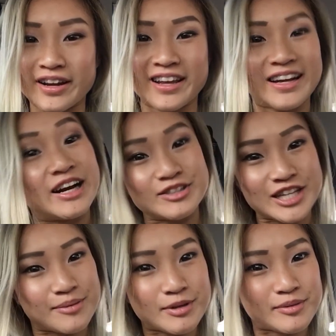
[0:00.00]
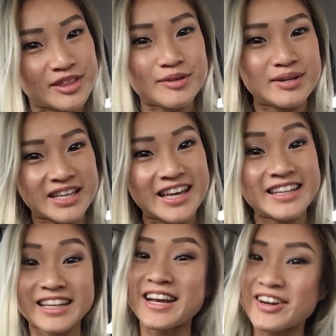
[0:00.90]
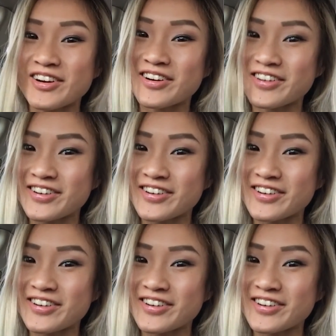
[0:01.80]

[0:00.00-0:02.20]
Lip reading: and I'll check it with you again later.